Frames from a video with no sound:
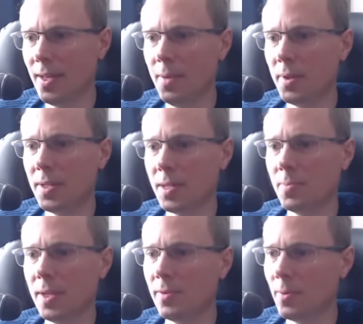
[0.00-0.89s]
But it does
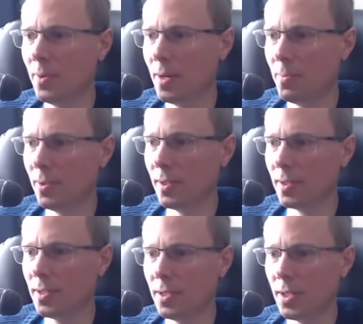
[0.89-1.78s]
make Grimoire
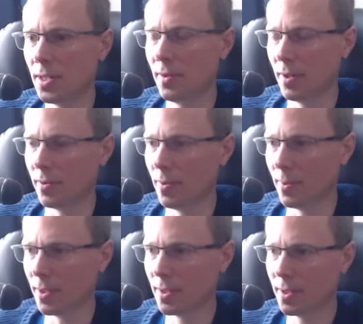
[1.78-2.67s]
pointless. Just get rid of Grimoire.